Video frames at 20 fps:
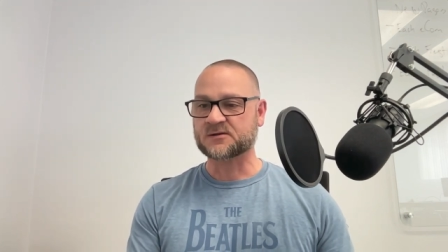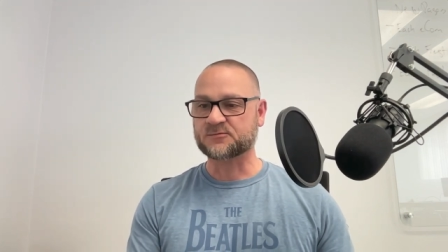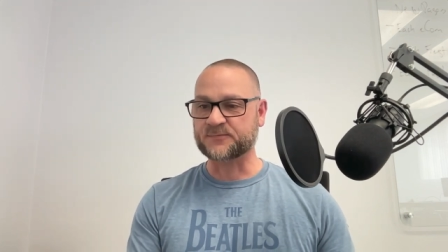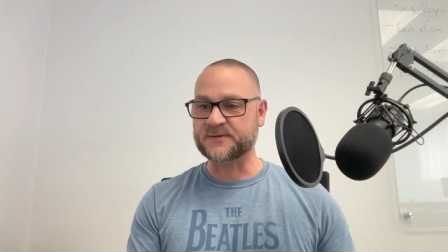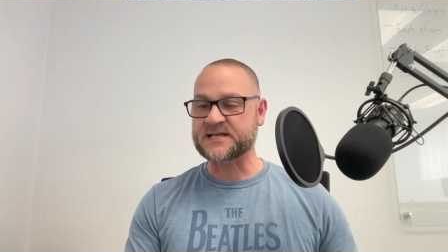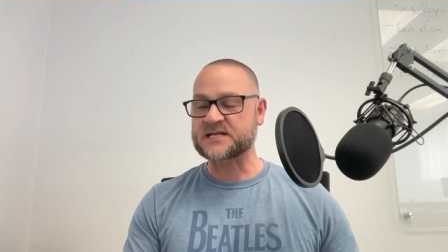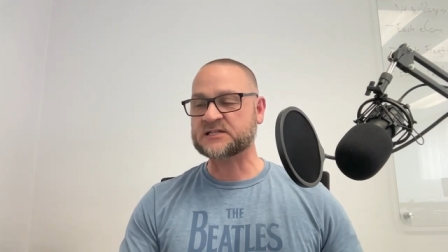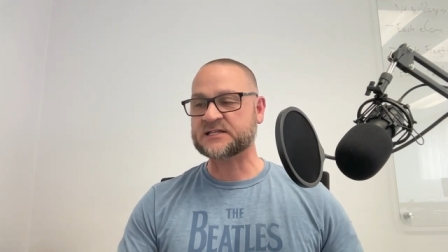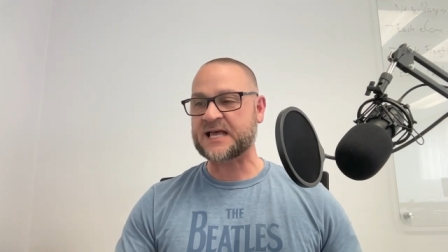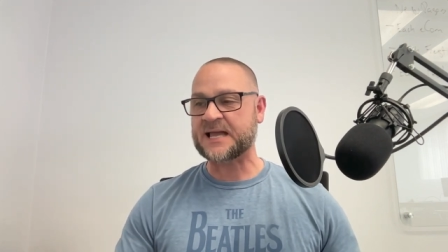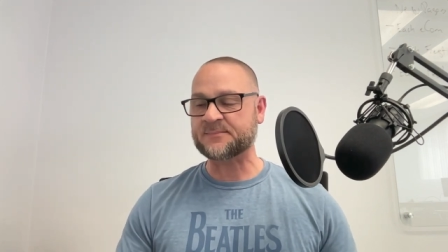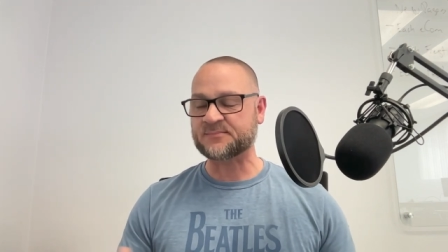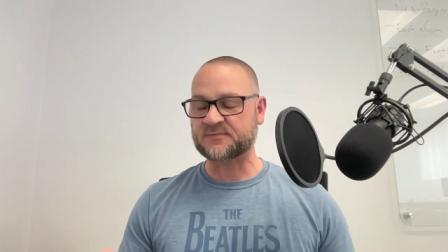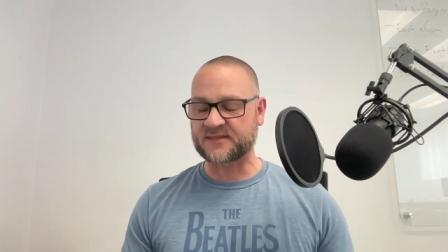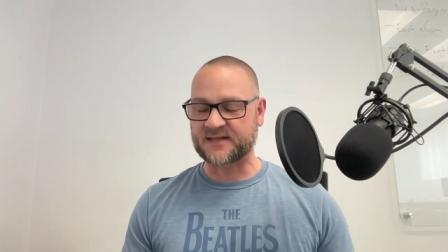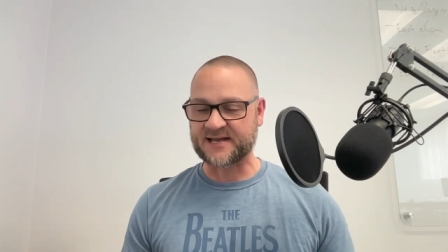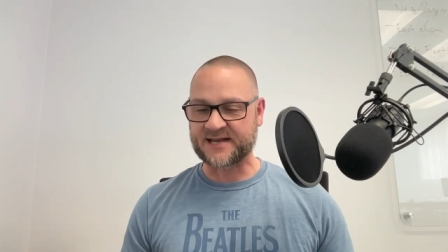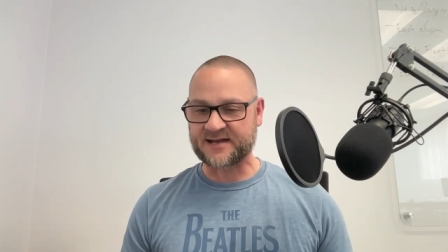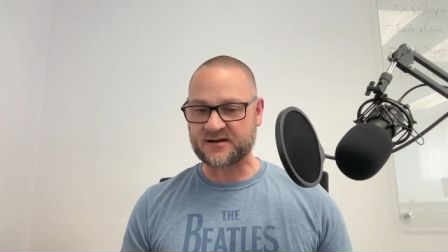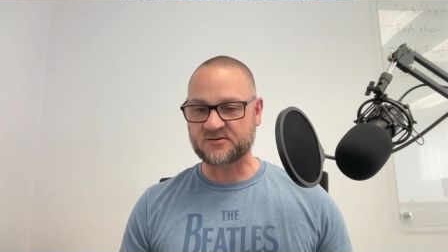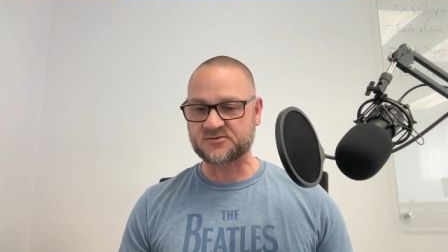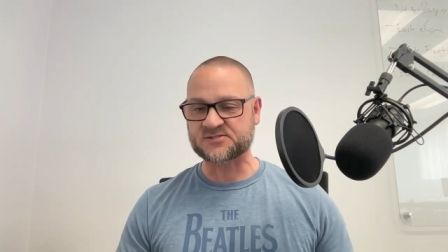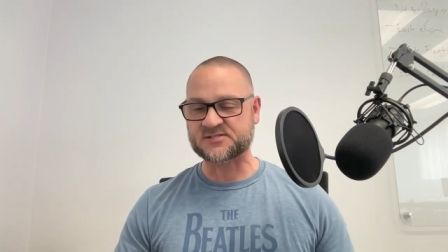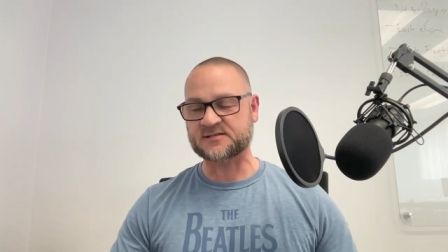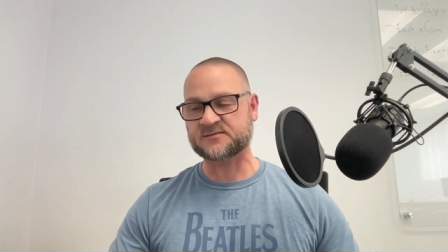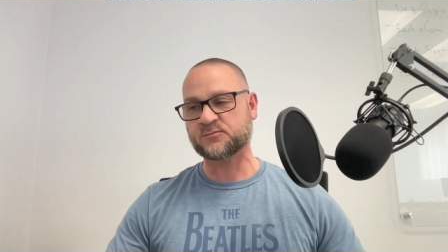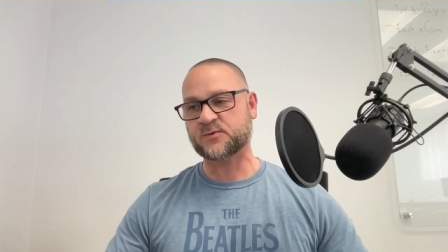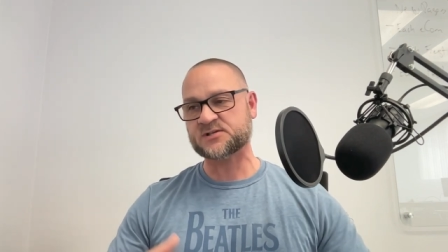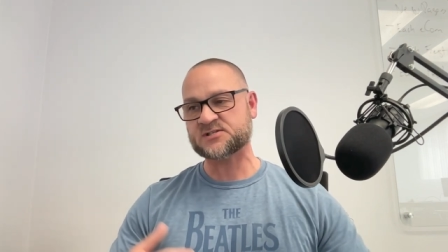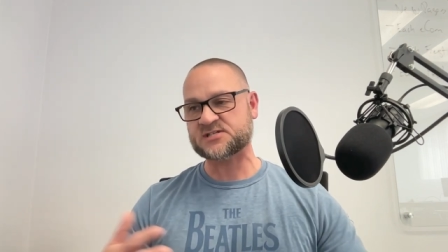reclaimed the house
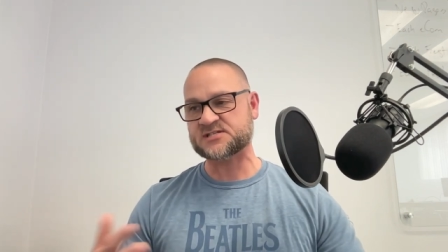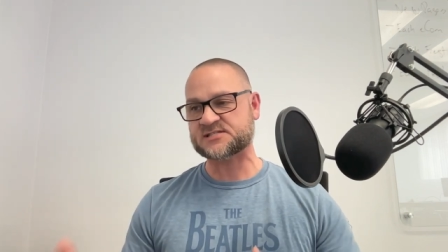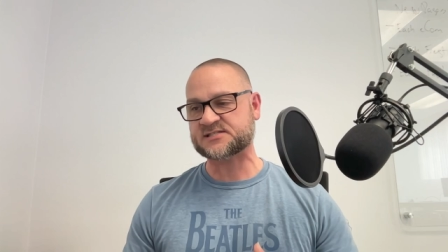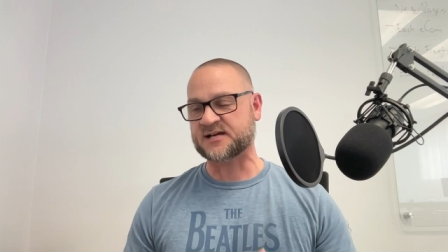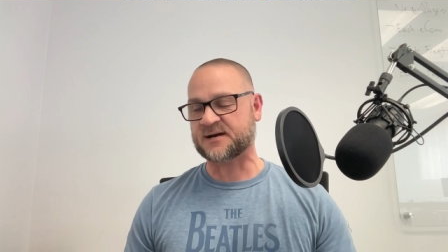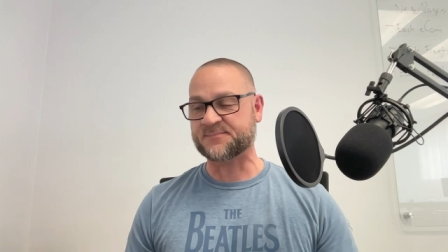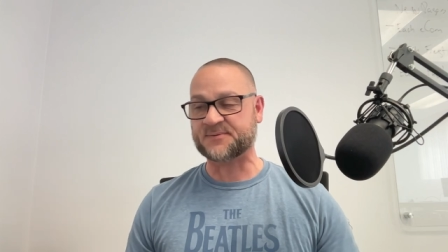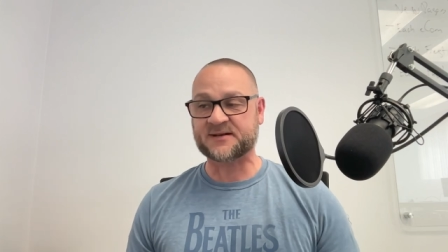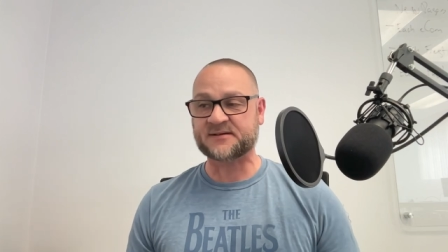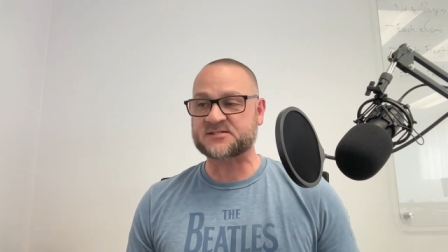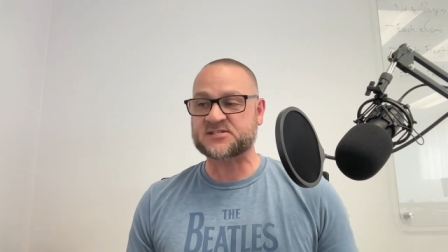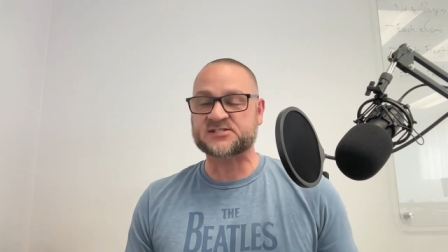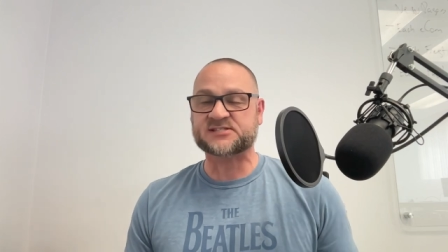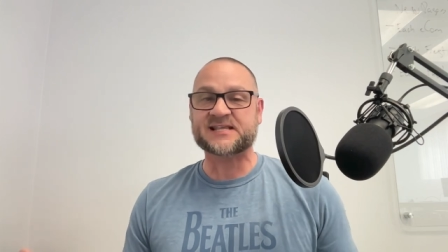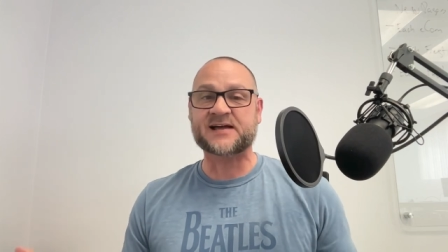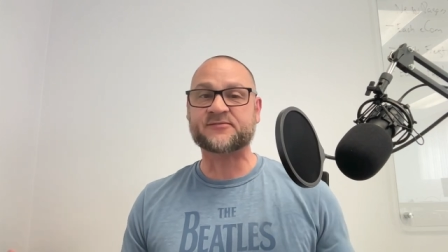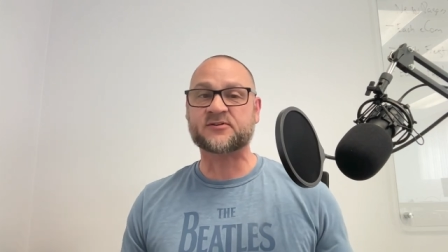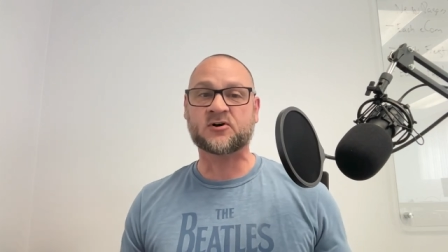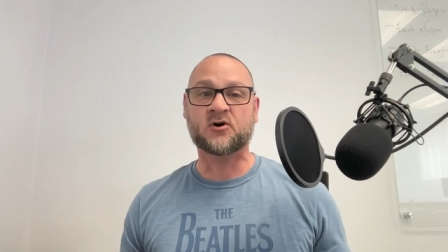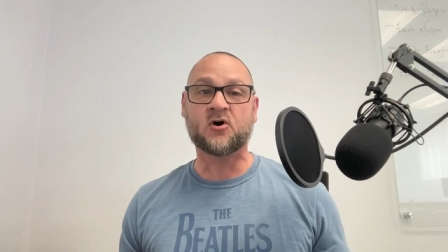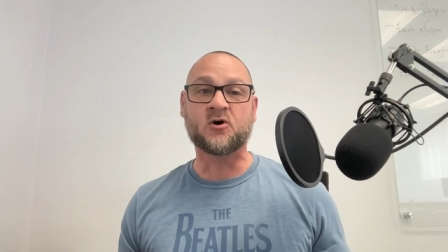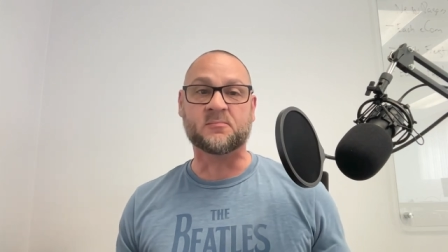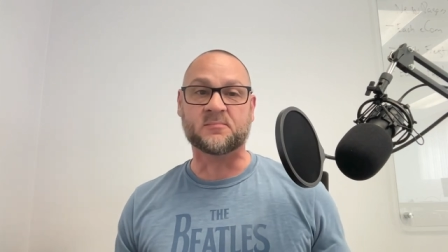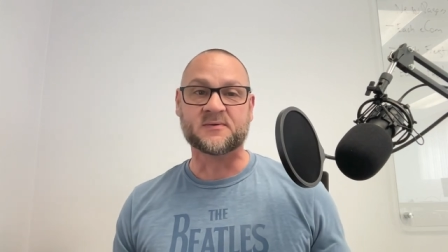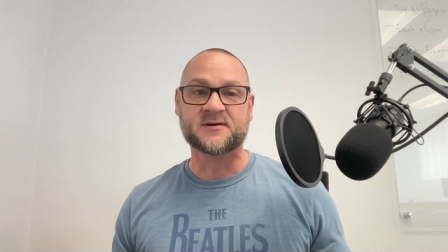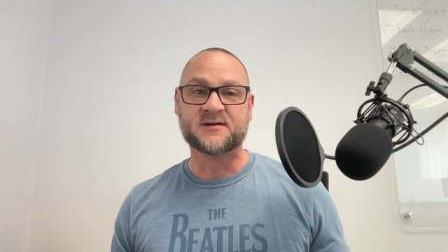and what she's done. But she's never home